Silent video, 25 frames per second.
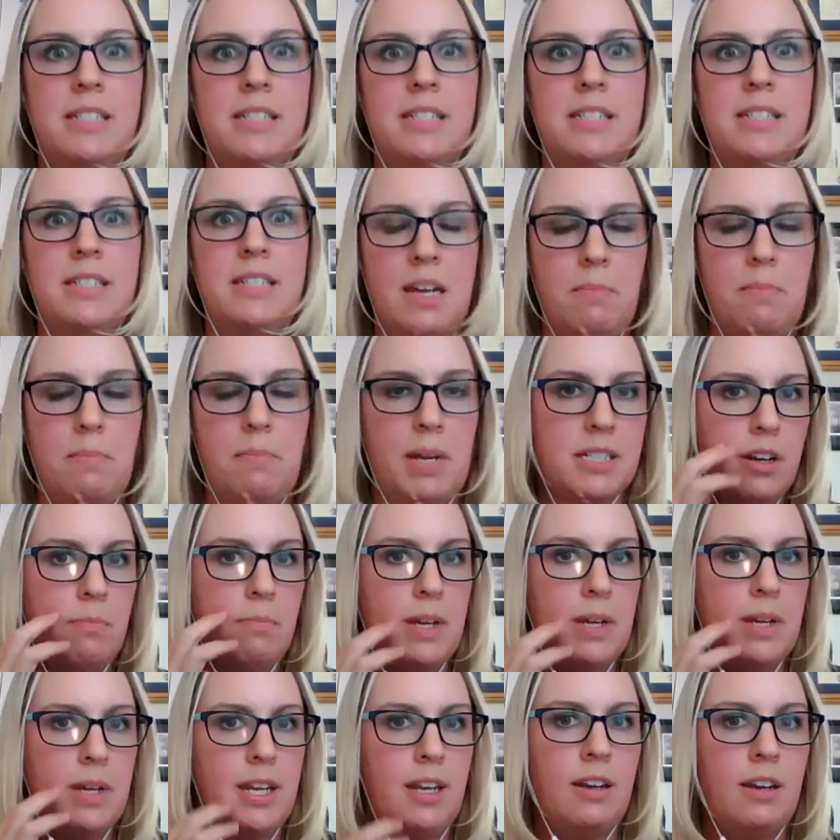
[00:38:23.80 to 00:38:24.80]
pandemic.
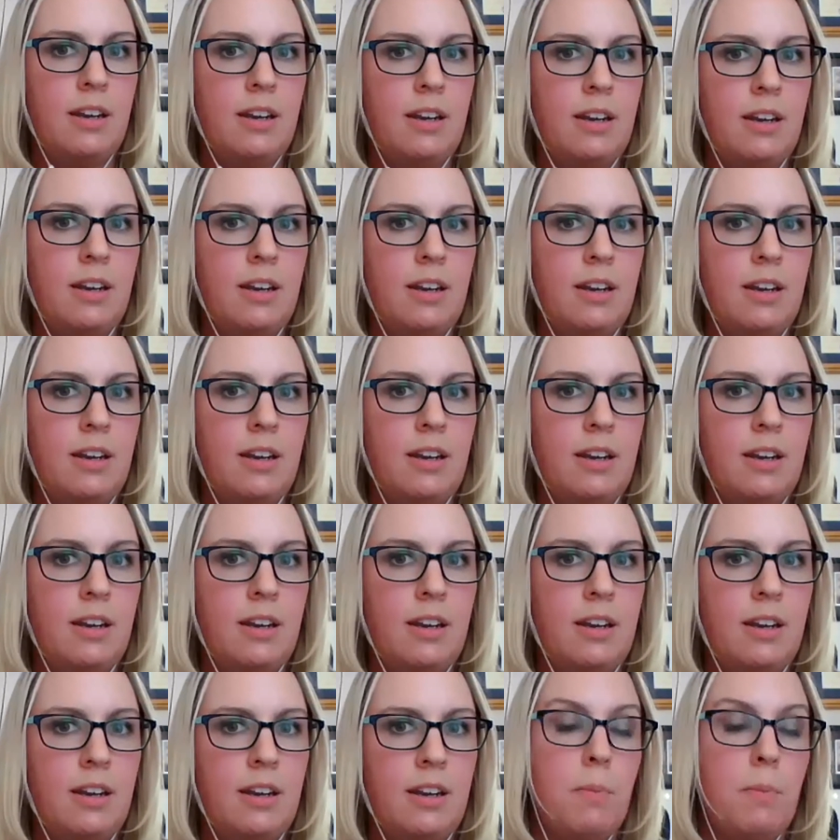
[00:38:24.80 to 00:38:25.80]
So there have been, I
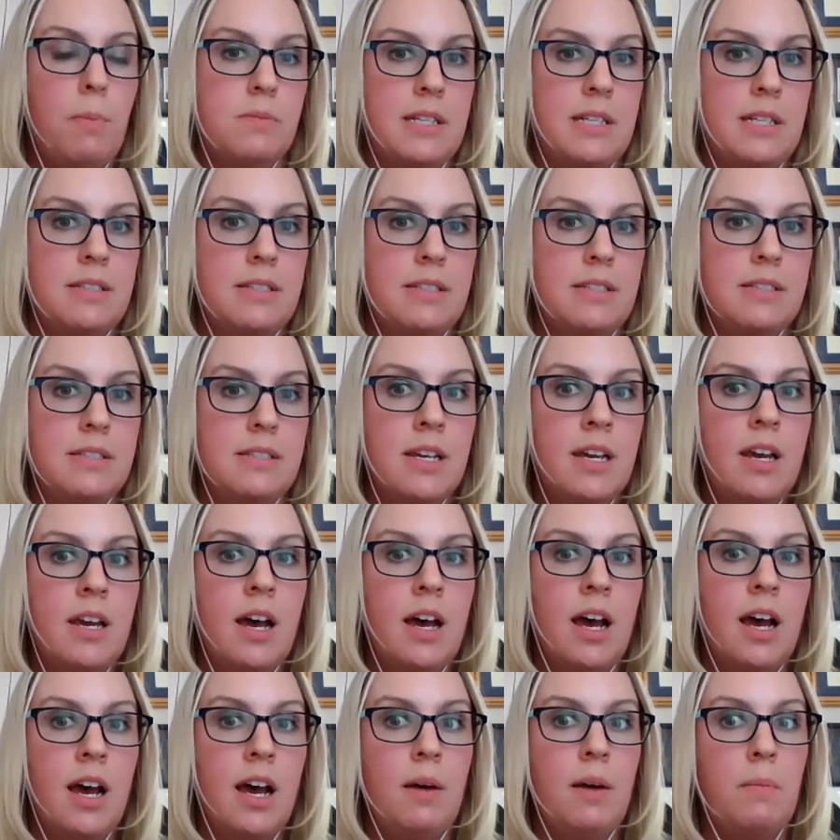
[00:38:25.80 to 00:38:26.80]
know I'm personally
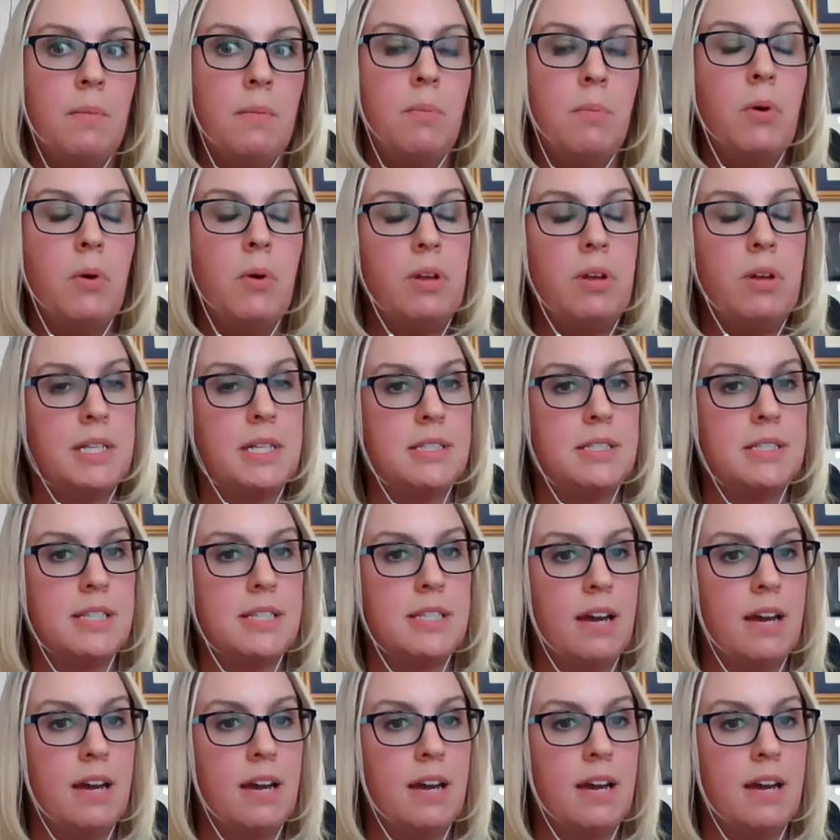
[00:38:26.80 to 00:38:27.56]
experiencing this as well.